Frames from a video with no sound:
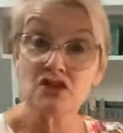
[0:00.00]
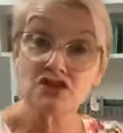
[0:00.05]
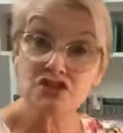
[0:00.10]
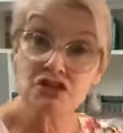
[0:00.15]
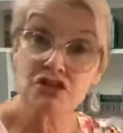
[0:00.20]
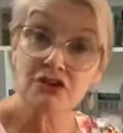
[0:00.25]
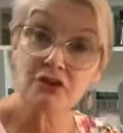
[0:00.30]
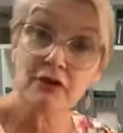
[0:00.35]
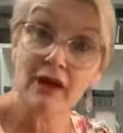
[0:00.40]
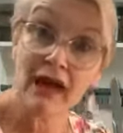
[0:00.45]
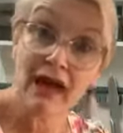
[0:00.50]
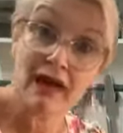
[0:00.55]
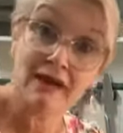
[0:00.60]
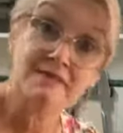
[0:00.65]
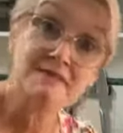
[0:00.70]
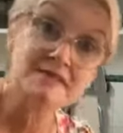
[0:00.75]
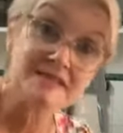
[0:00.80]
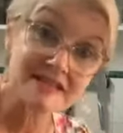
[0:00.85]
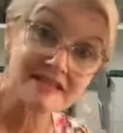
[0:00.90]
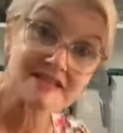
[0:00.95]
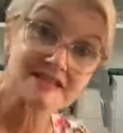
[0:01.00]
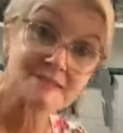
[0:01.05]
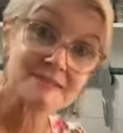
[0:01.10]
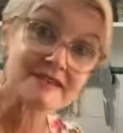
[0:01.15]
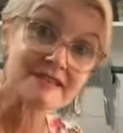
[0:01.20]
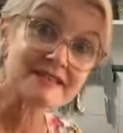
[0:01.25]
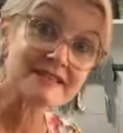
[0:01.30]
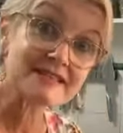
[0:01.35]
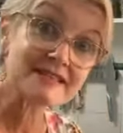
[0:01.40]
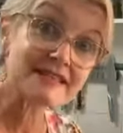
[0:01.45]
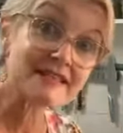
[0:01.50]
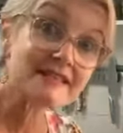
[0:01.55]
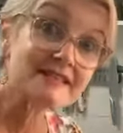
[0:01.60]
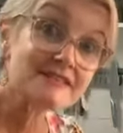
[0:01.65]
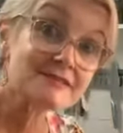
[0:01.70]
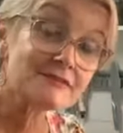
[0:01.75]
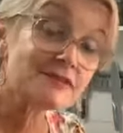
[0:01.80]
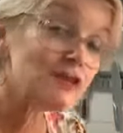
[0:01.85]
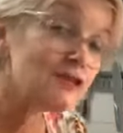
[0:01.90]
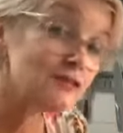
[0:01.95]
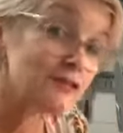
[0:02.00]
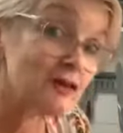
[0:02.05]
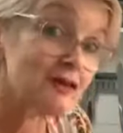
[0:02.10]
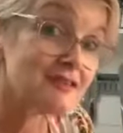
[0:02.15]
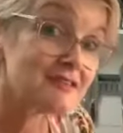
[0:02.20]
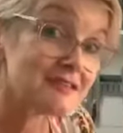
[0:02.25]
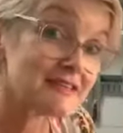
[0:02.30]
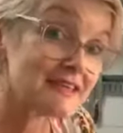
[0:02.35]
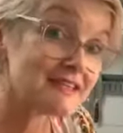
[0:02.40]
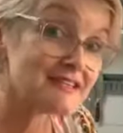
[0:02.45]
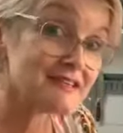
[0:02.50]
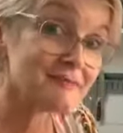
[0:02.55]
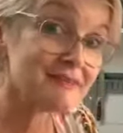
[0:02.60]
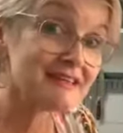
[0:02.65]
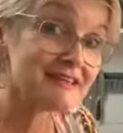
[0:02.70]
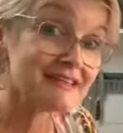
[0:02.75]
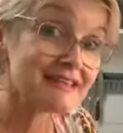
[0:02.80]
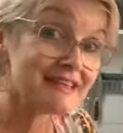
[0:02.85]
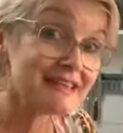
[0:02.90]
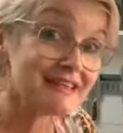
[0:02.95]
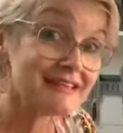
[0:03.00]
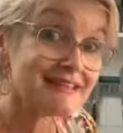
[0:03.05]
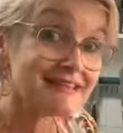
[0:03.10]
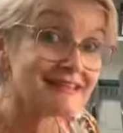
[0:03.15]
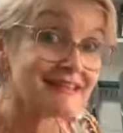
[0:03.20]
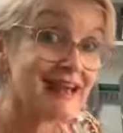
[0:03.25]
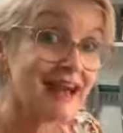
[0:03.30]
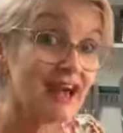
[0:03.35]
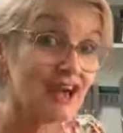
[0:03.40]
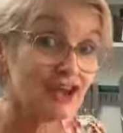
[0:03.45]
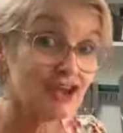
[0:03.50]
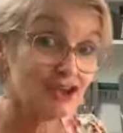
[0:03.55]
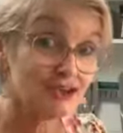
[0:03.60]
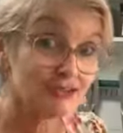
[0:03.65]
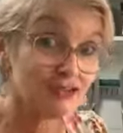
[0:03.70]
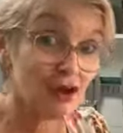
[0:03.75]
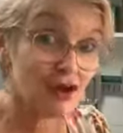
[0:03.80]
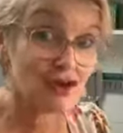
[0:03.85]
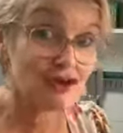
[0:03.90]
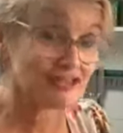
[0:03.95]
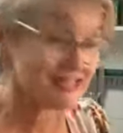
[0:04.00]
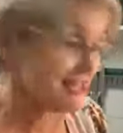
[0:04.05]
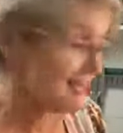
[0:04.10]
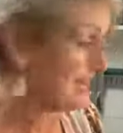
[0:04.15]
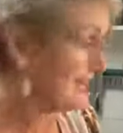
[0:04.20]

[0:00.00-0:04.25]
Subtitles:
Do you have sesame seeds? If you've got sesame seeds, you've got